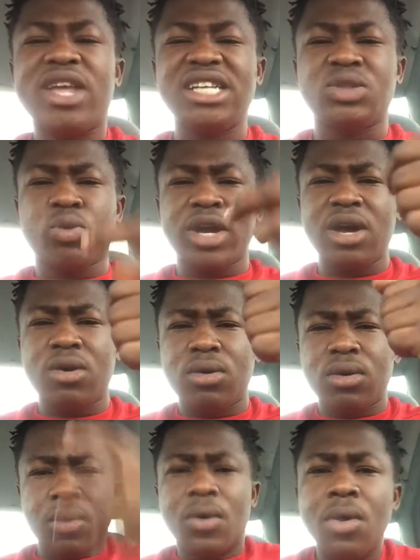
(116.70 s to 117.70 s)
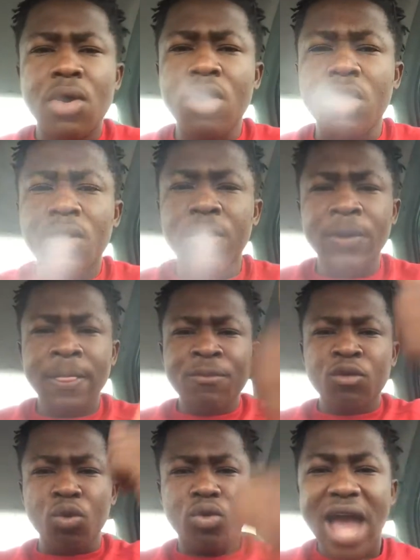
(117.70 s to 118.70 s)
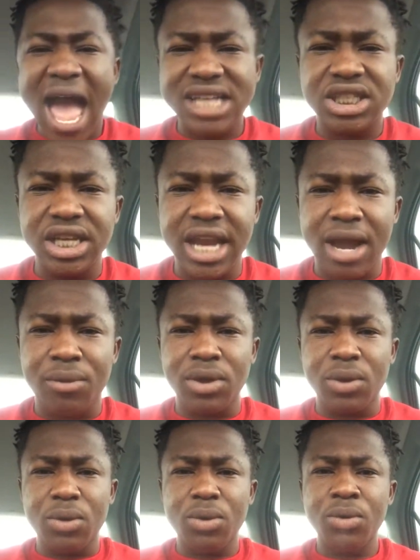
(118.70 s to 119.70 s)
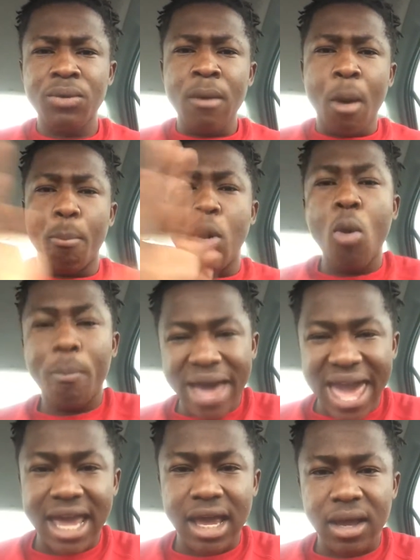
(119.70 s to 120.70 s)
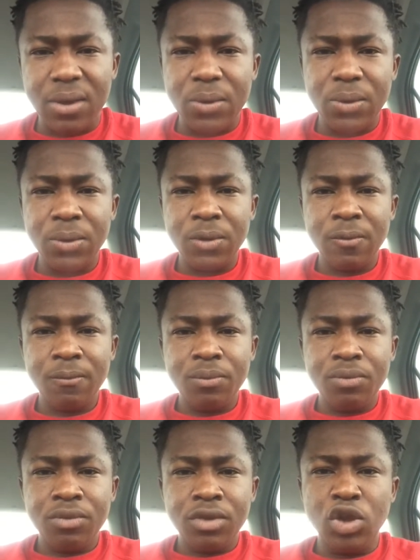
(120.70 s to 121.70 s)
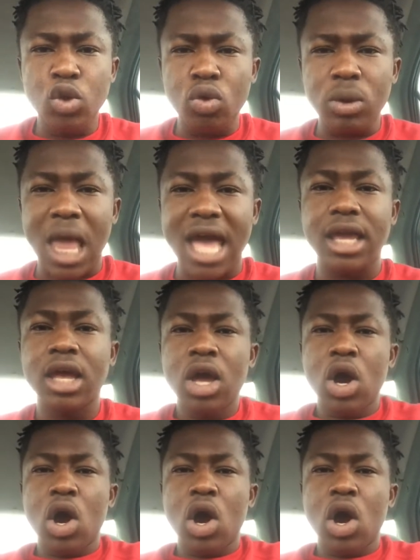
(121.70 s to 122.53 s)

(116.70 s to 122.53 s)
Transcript: It's real reactionary. Boom bang. You like